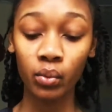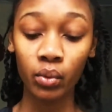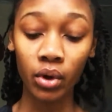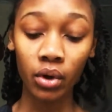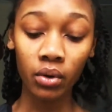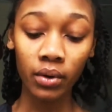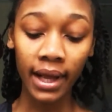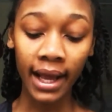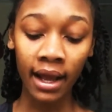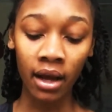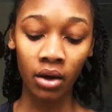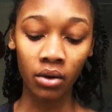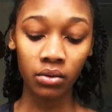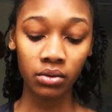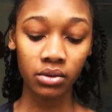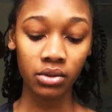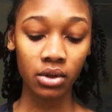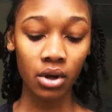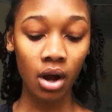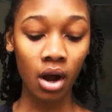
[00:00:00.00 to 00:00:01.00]
wrote
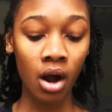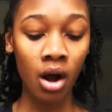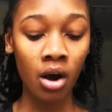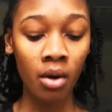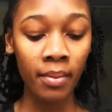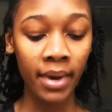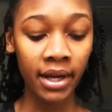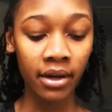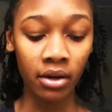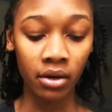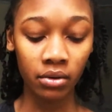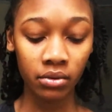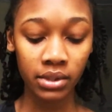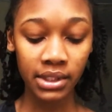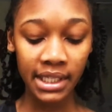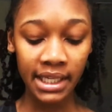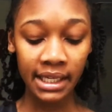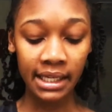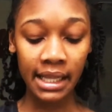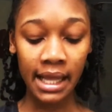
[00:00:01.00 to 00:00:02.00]
out all my
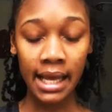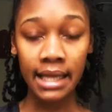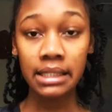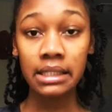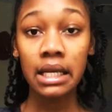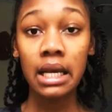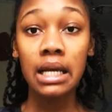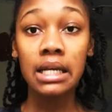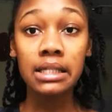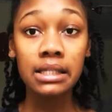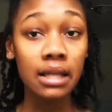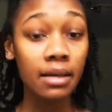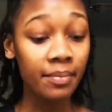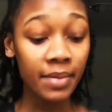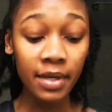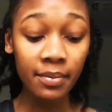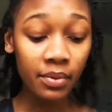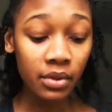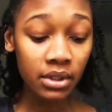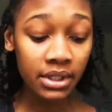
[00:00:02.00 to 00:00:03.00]
notes in class. Some
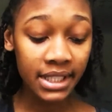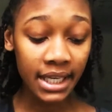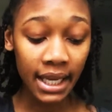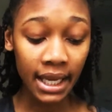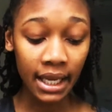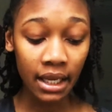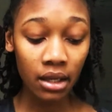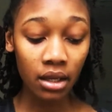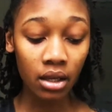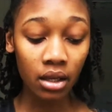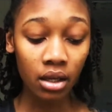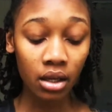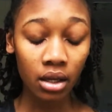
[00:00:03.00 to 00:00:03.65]
people take